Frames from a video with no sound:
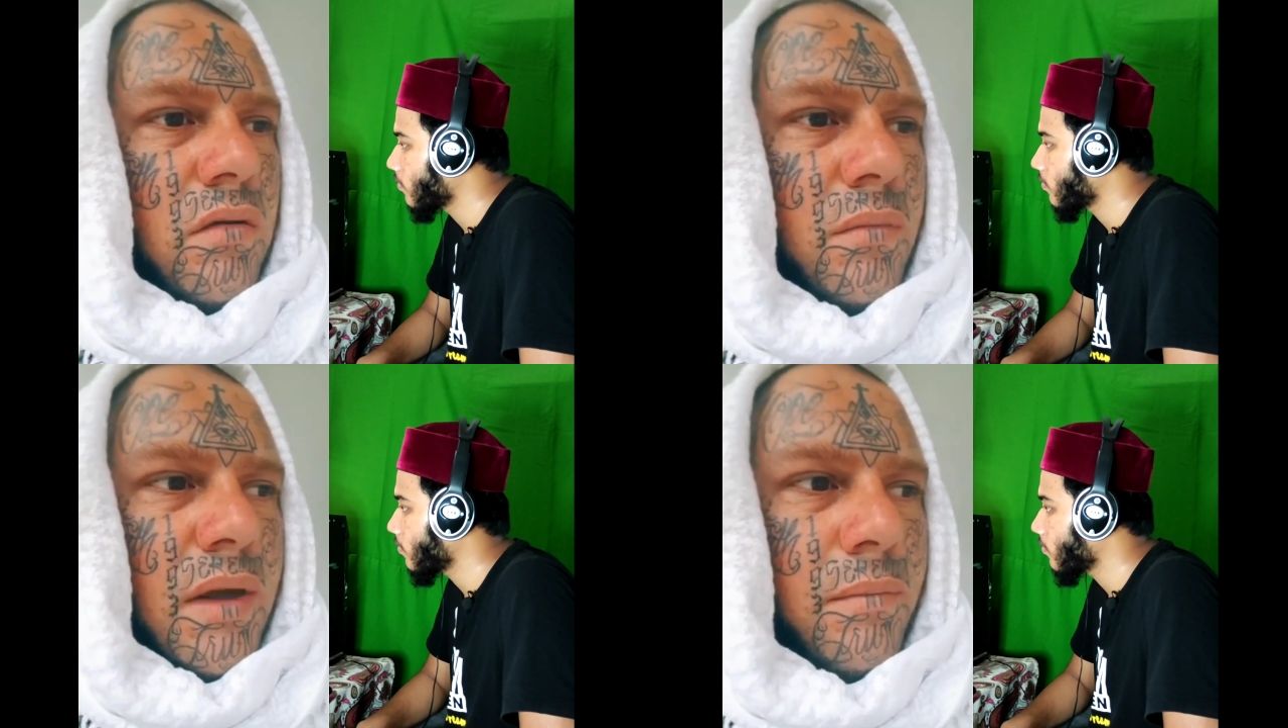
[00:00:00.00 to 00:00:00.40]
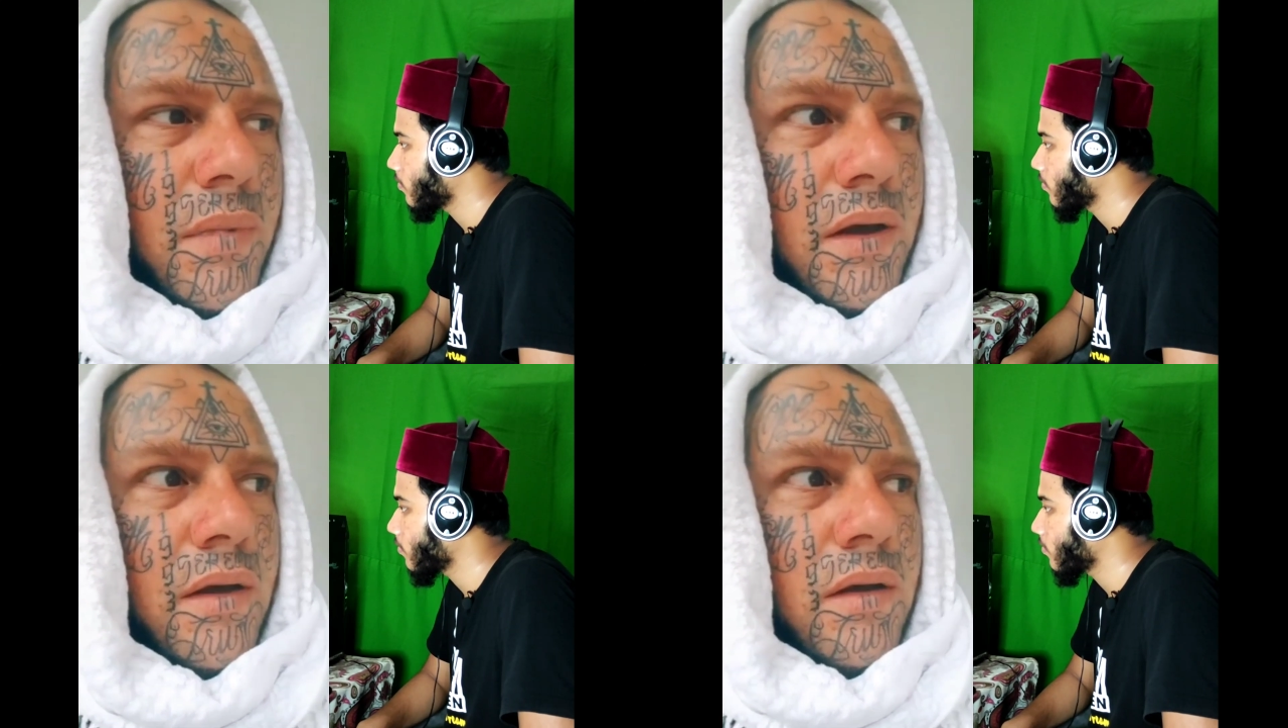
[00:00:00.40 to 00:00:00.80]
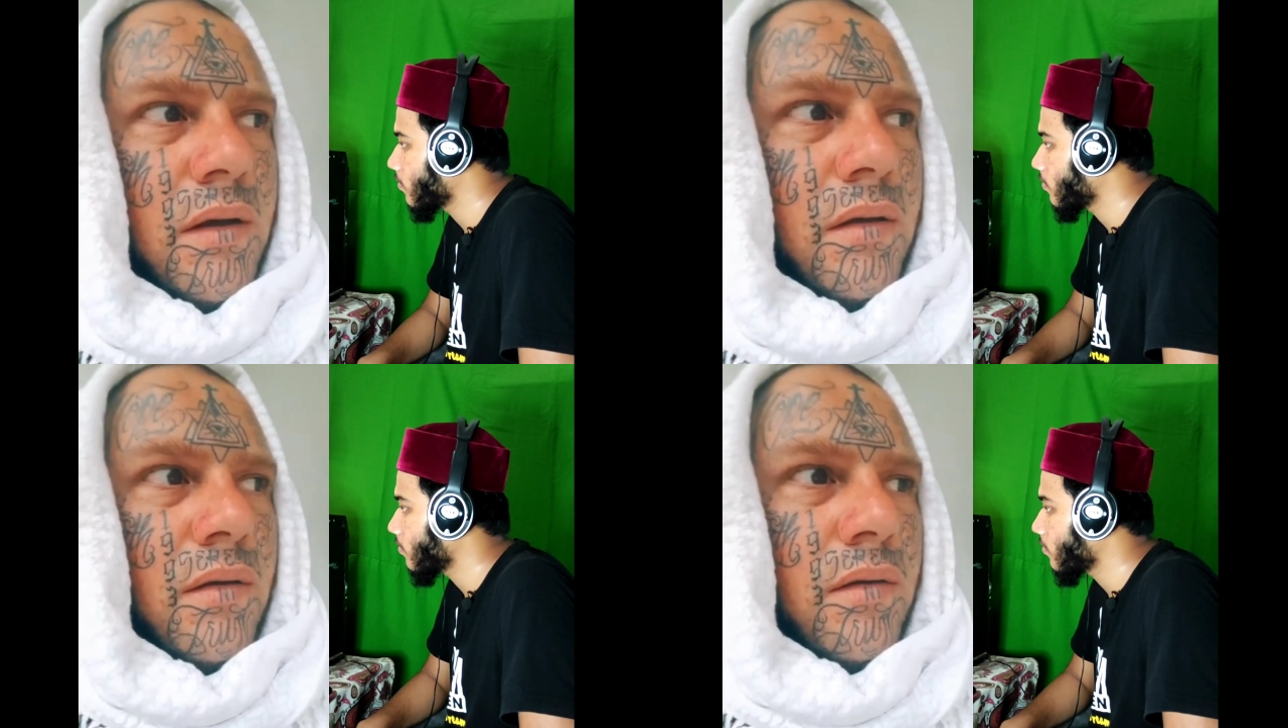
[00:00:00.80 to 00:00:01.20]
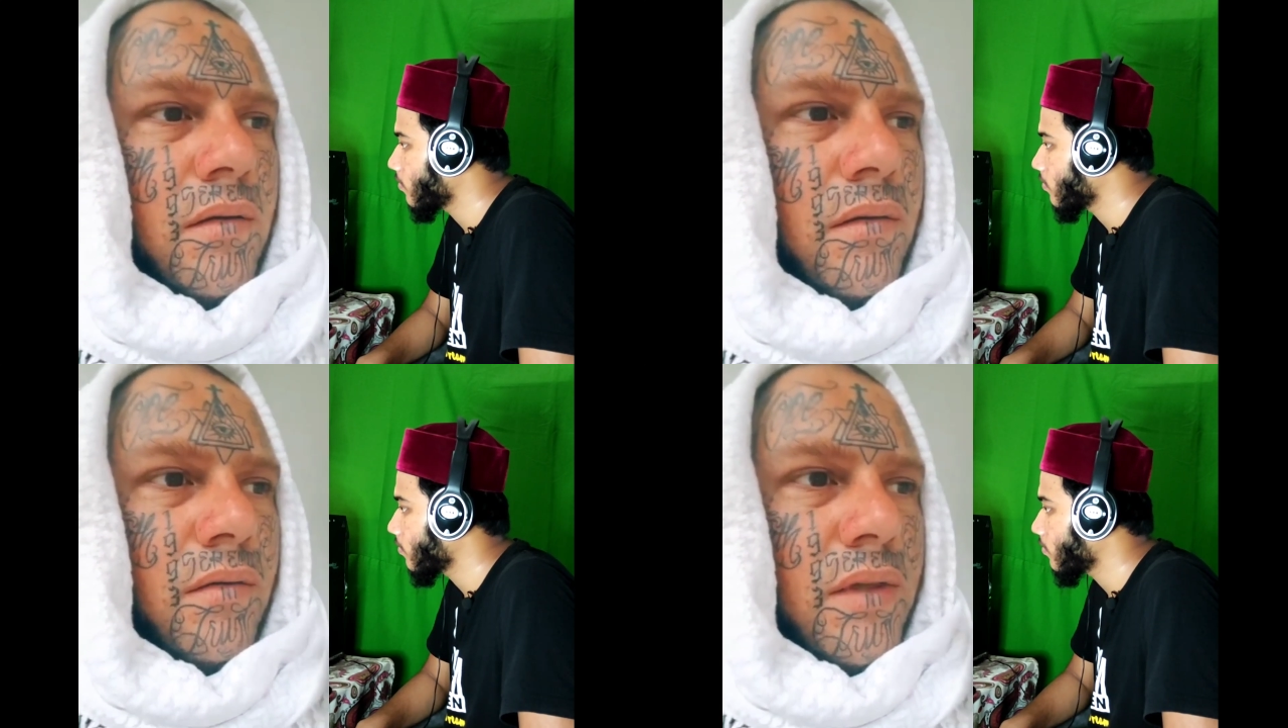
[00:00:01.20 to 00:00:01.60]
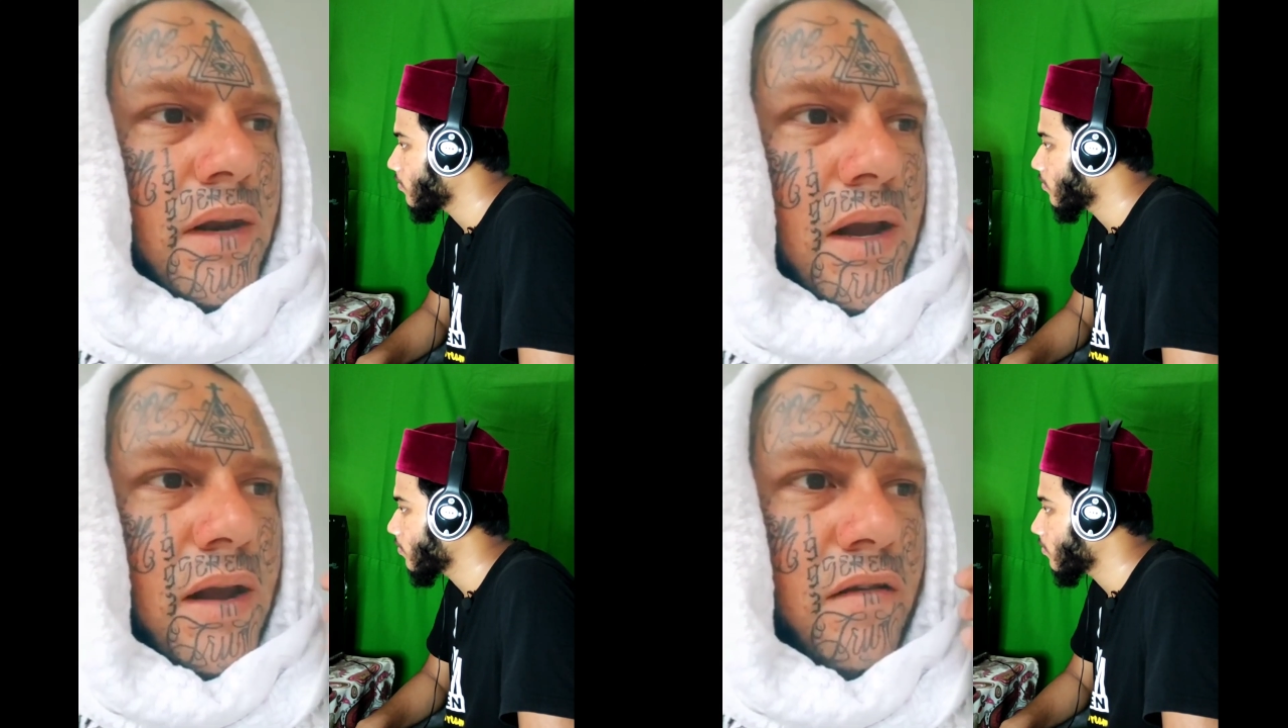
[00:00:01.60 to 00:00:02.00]
Remember
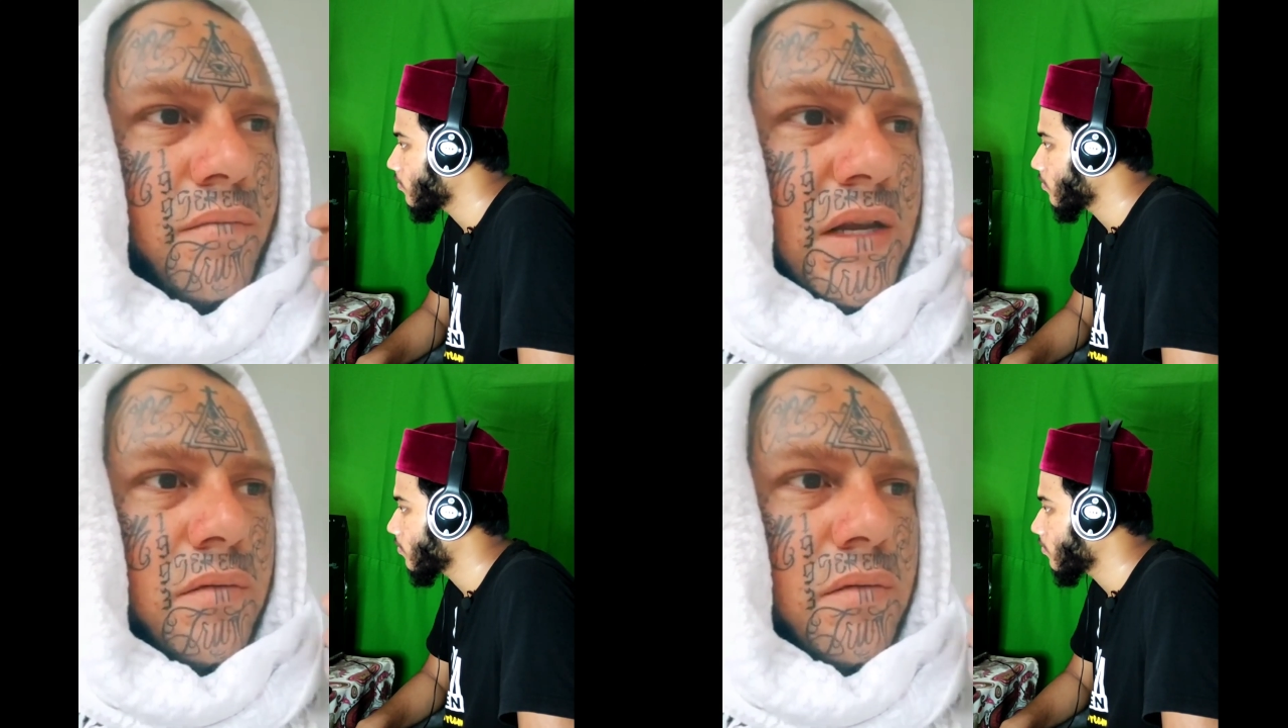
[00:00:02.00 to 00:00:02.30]
that I have